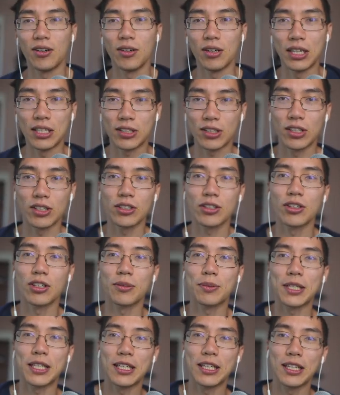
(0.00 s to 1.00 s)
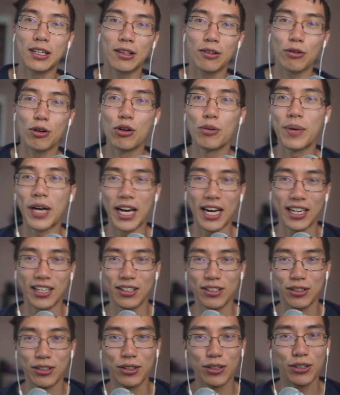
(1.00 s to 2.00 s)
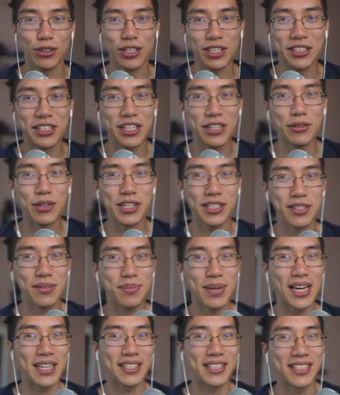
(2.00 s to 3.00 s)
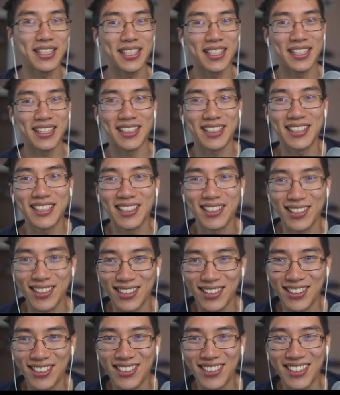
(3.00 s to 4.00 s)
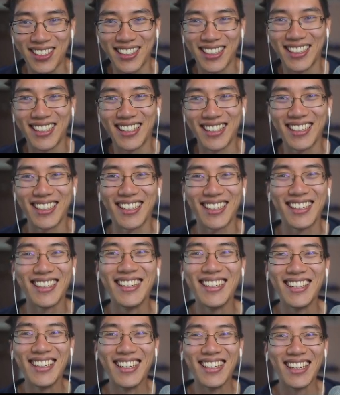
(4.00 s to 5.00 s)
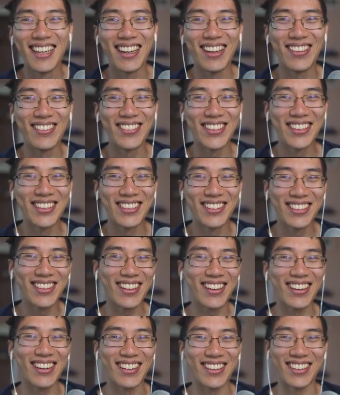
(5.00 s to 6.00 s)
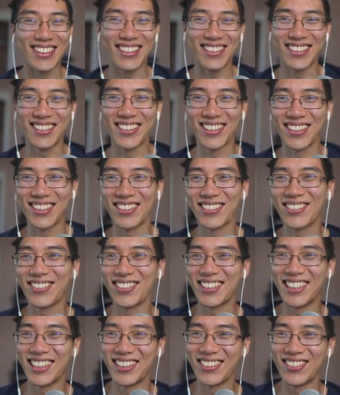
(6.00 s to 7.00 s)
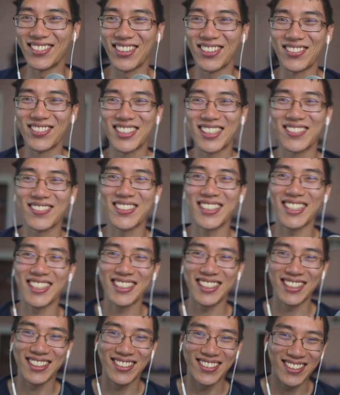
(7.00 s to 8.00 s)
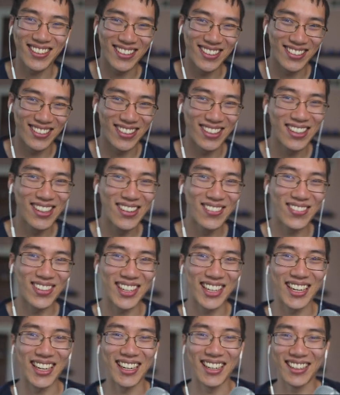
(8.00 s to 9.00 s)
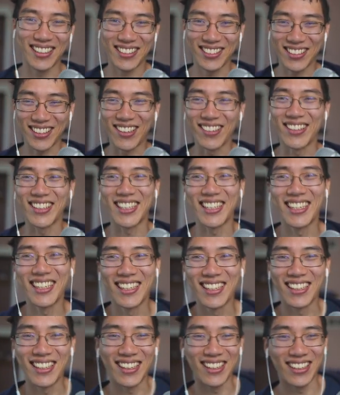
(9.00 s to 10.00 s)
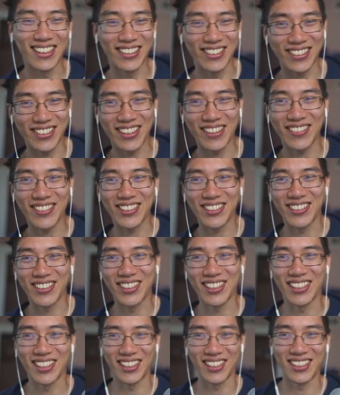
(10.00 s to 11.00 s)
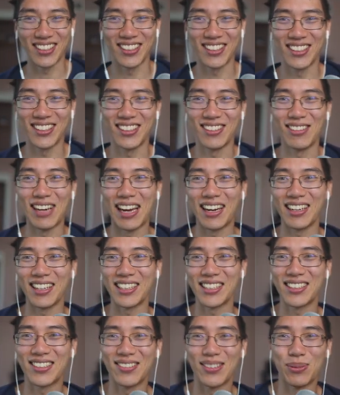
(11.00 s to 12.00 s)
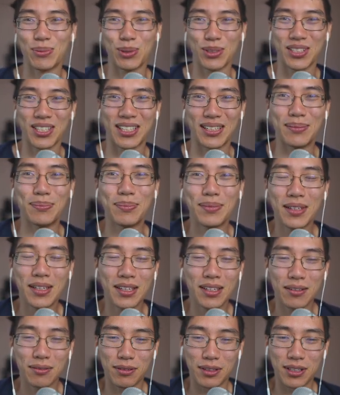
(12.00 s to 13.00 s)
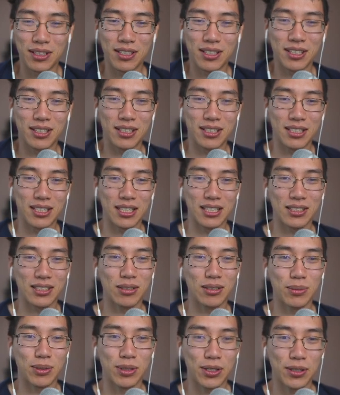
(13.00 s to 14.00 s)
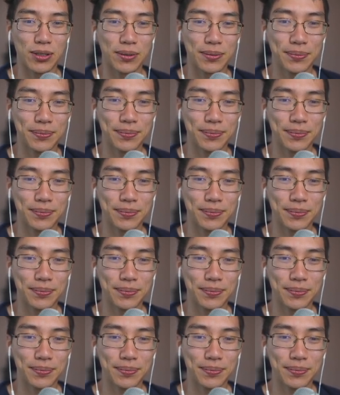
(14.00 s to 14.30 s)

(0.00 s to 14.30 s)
it's also going to be a throwback to your continuation passing days. So if you thought you were free from CPSing your code by hand, sorry, you're going to have to do it at least one more time with today's homework.